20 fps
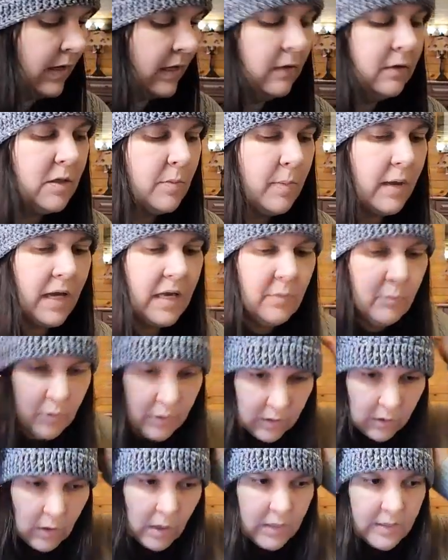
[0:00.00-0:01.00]
I only buy them
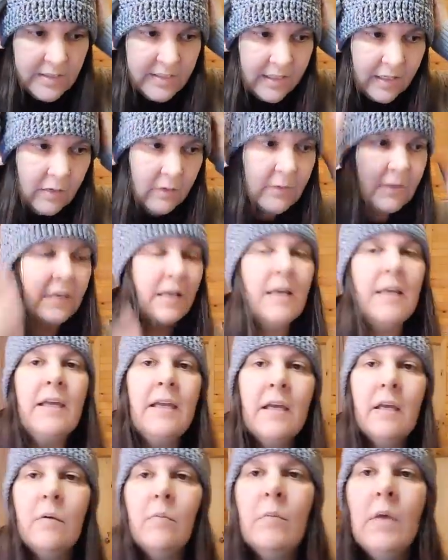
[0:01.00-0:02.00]
when they're on sale, and I
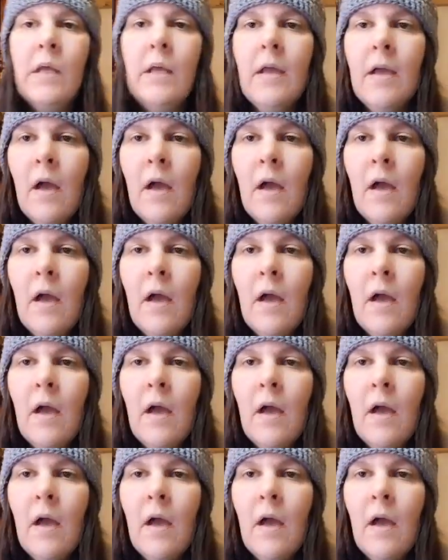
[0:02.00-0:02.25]
am